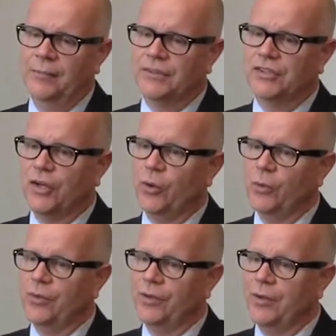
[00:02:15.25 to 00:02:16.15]

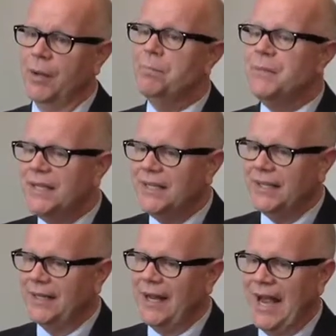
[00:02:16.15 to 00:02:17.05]
So the
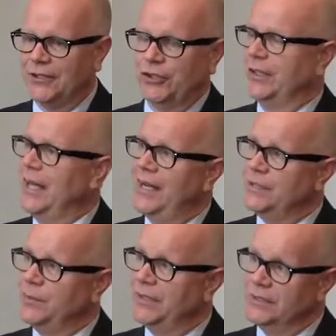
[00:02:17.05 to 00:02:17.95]
immediate action had
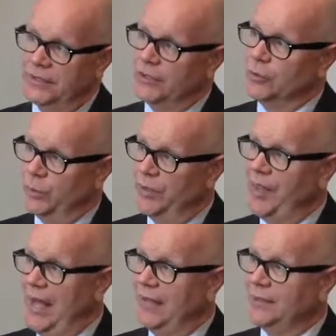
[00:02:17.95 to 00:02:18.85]
to be to deal with
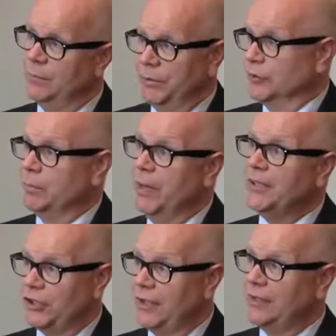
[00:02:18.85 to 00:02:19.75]
that and build a
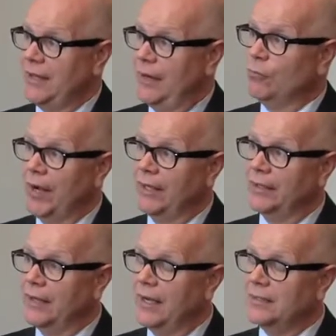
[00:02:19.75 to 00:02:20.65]
budget that
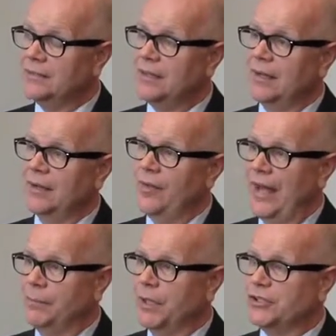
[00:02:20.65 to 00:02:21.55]
recognized
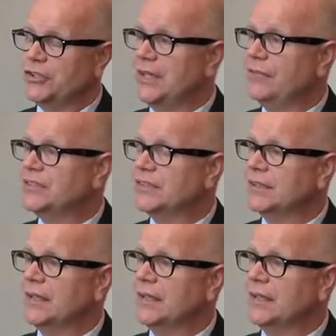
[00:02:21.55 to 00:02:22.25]
that budget deficit.